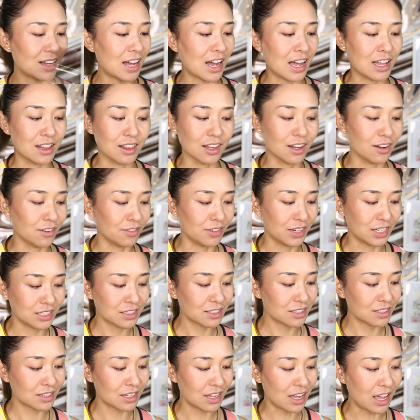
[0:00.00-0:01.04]
I love it.
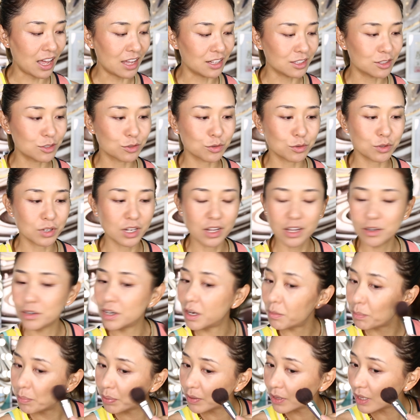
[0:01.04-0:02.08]
And
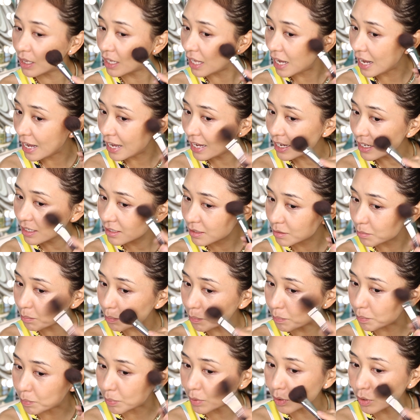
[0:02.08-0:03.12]
applied
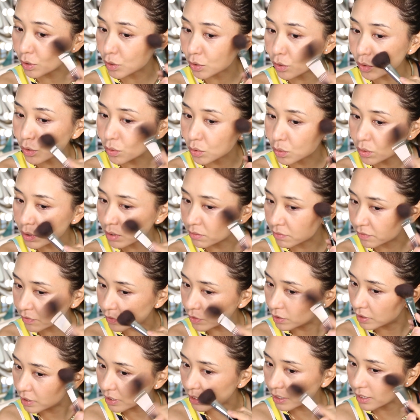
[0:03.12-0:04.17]

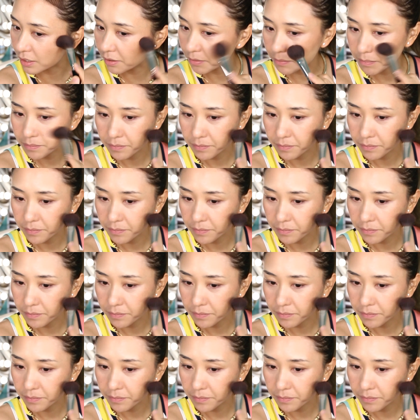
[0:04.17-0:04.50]
beautifully.